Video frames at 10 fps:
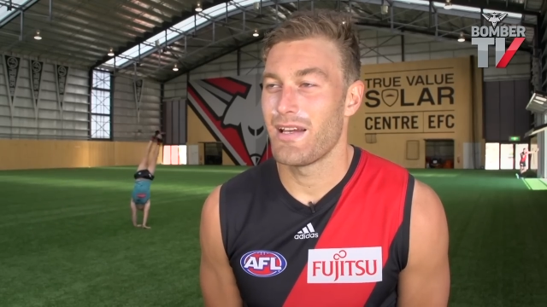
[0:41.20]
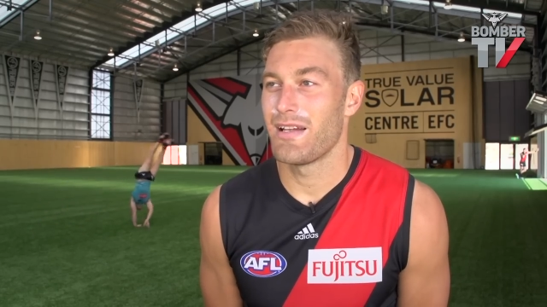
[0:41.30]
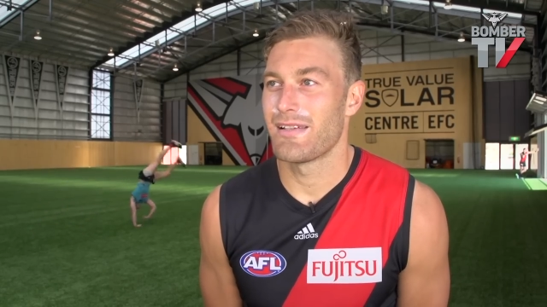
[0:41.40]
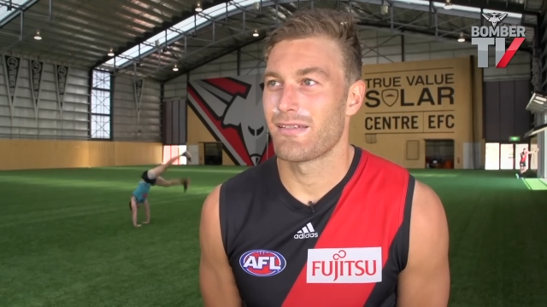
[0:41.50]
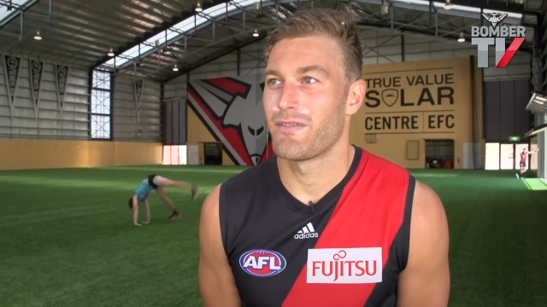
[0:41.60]
Yeah, it
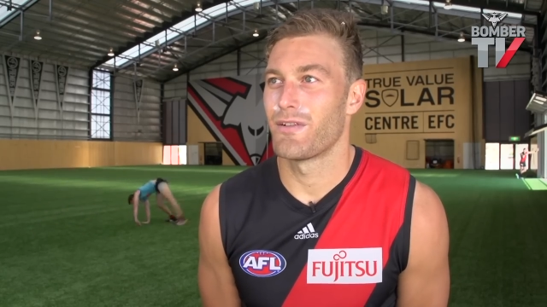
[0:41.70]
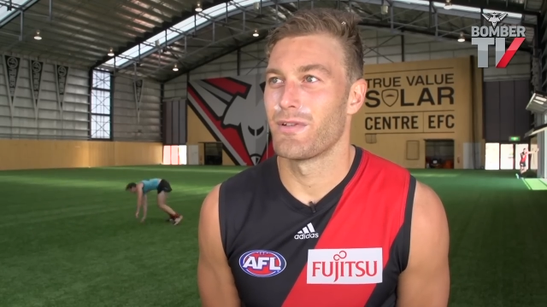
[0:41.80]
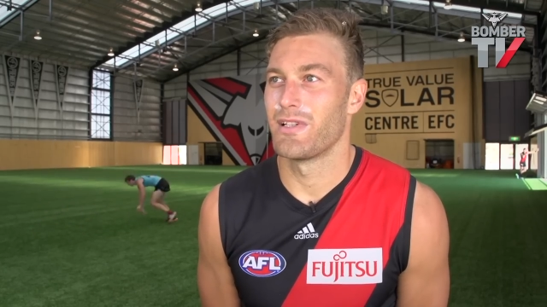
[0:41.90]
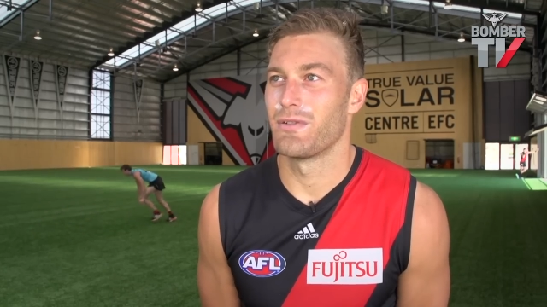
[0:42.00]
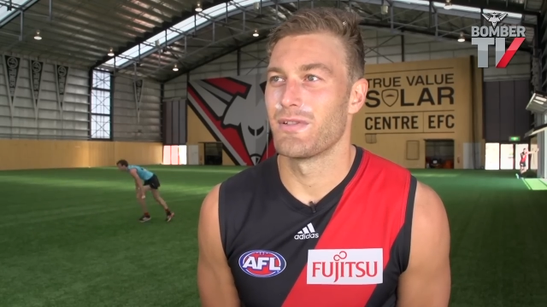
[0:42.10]
is. I felt
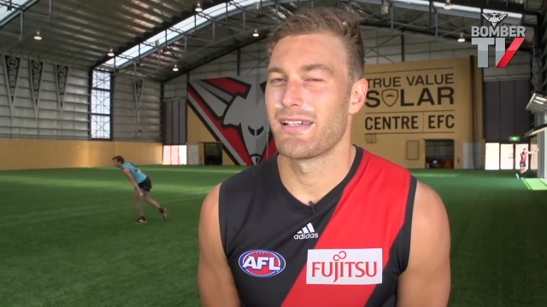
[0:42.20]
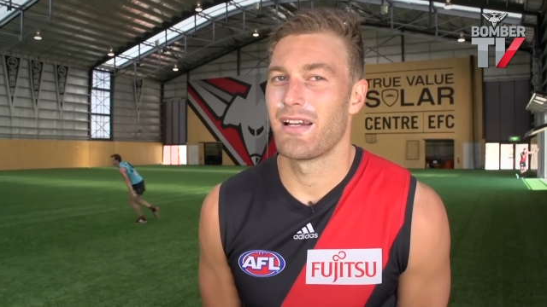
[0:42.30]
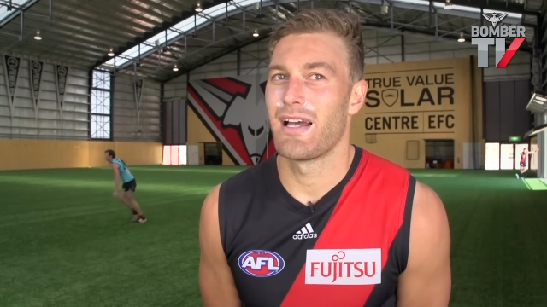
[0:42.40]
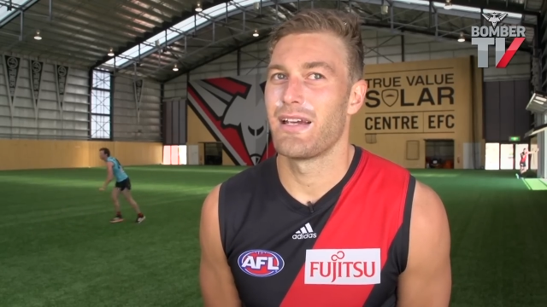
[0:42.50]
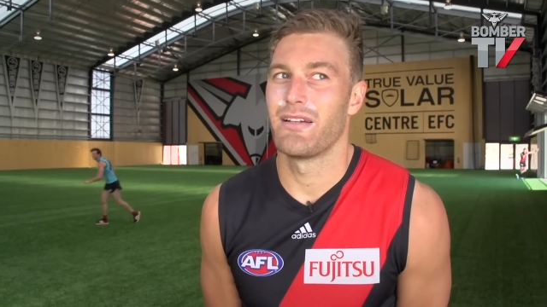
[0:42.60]
really good
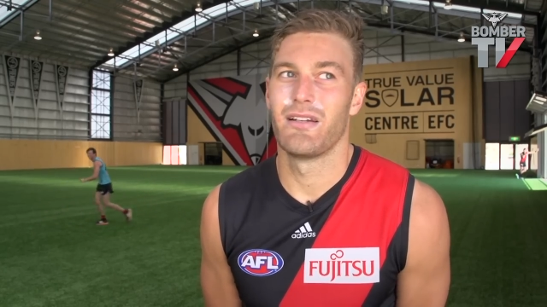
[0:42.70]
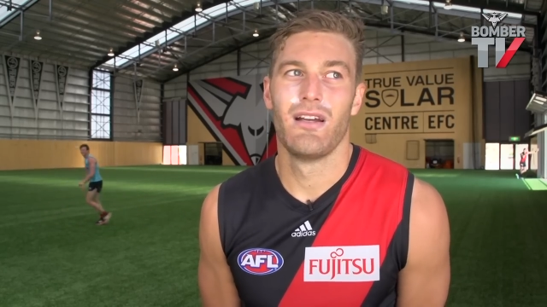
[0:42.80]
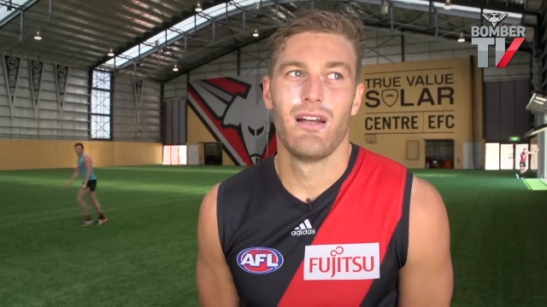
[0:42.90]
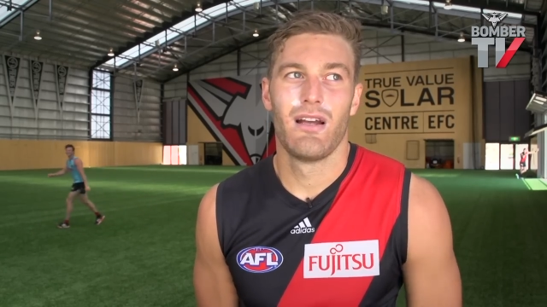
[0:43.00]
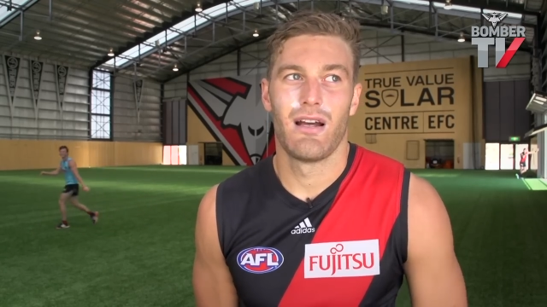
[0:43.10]
today, and
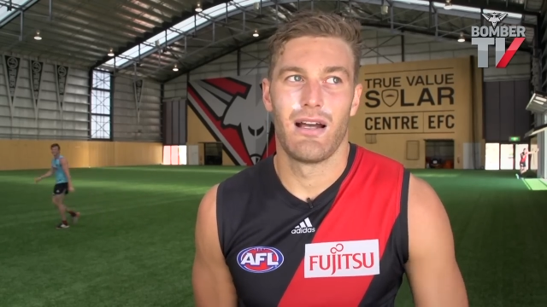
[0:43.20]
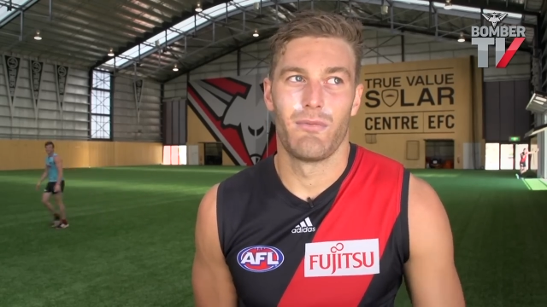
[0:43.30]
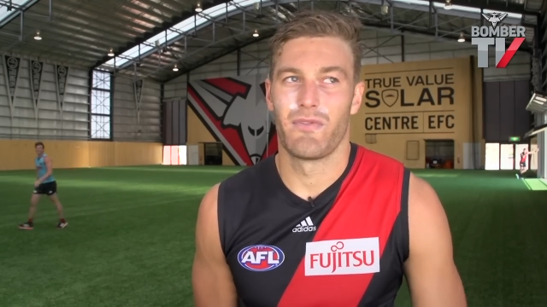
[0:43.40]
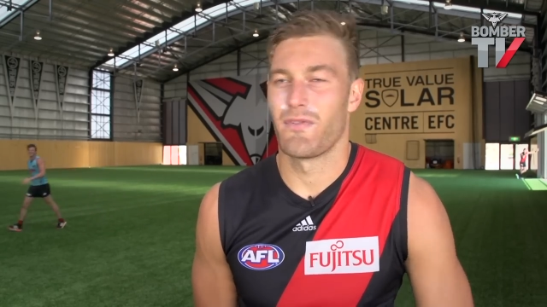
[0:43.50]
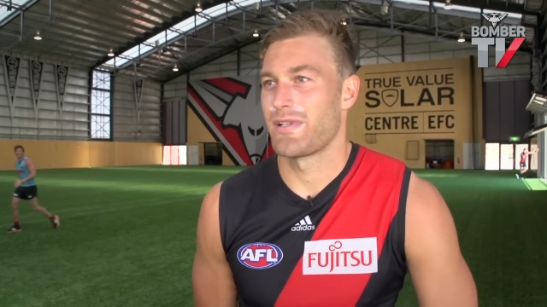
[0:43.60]
um,
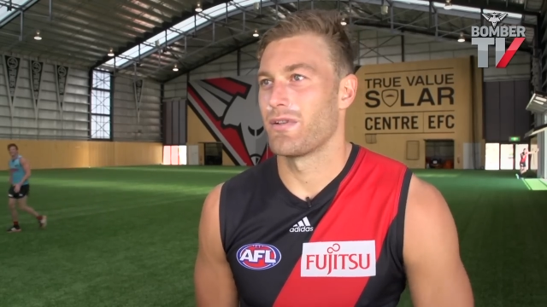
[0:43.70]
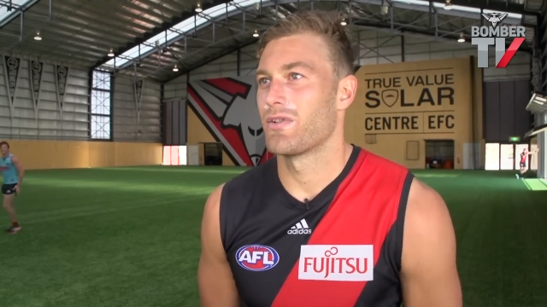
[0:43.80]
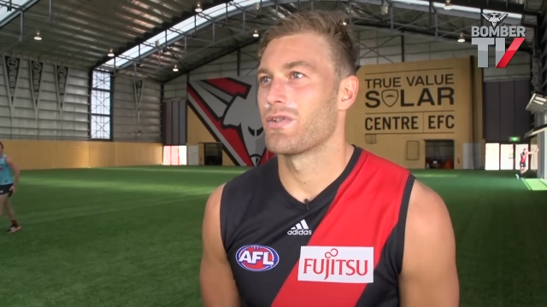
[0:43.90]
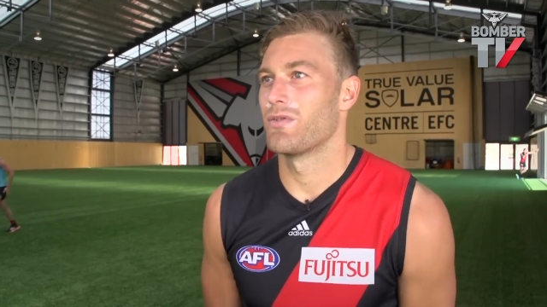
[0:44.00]
we've obviously got